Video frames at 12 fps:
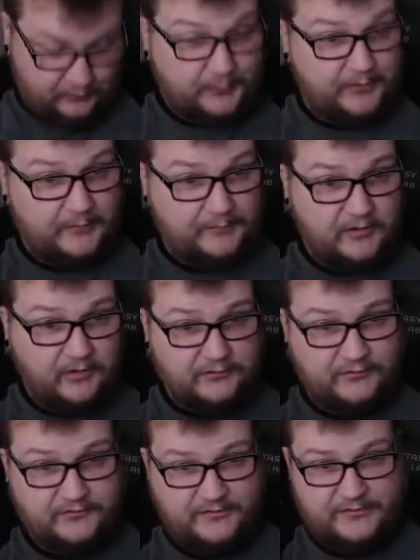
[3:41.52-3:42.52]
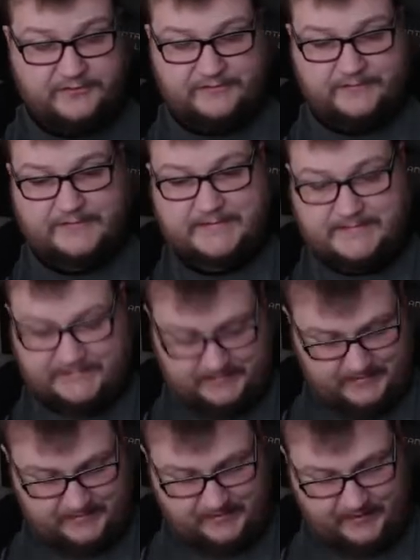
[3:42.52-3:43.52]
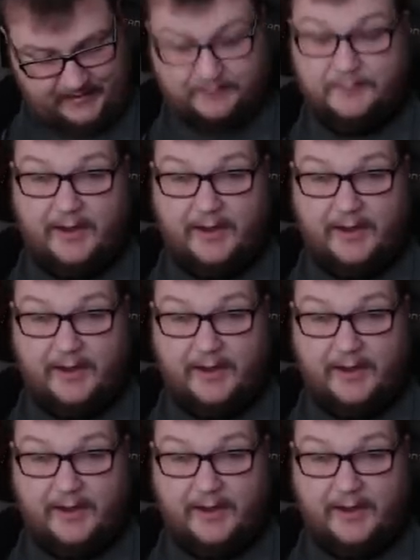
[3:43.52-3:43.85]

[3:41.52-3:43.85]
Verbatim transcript: opened up the Alter Genesis, and I'm